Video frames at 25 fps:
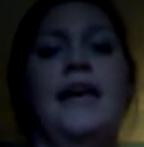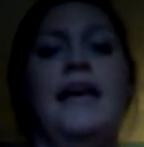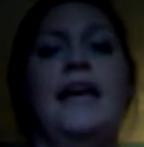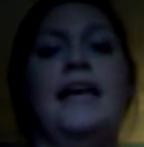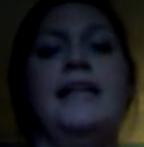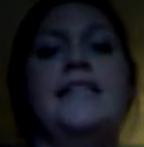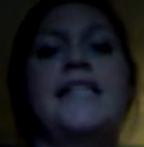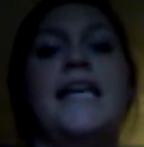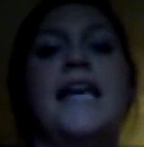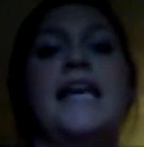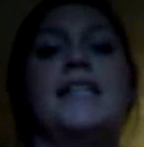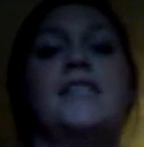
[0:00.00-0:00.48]

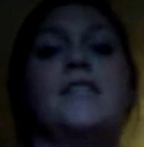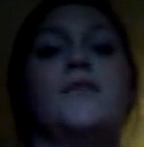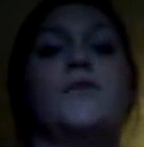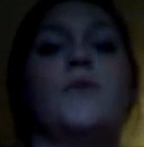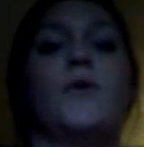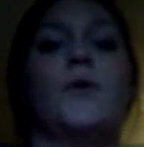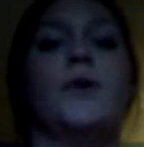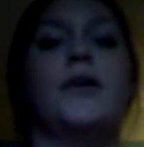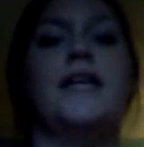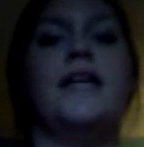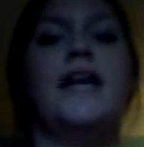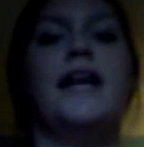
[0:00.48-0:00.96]
It takes
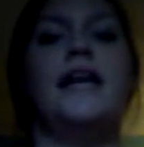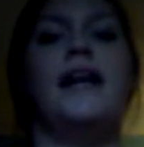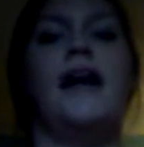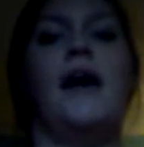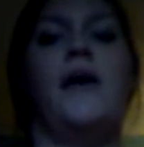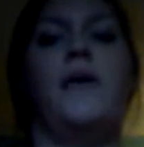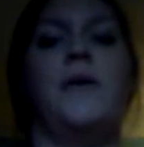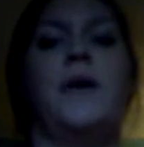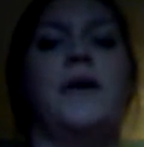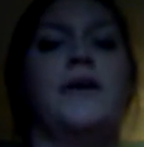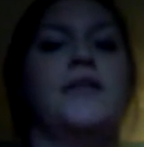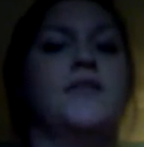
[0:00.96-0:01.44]
48
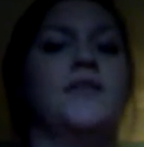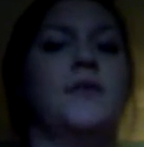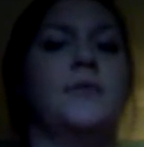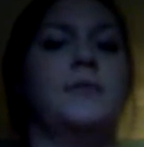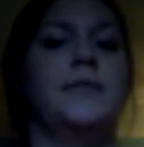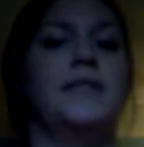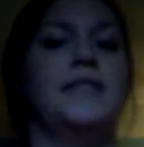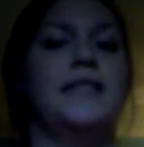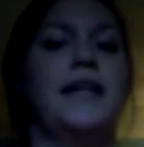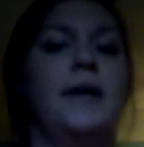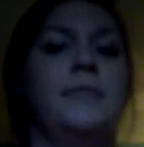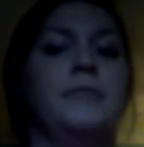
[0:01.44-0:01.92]
hours
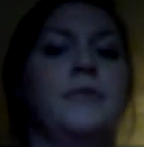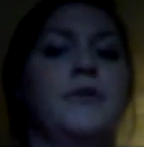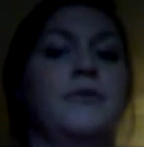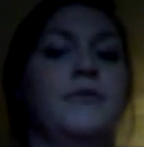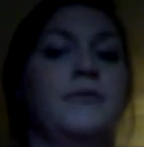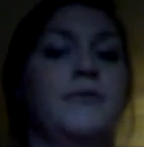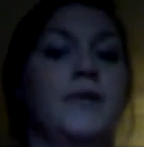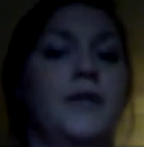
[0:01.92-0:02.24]
from the time you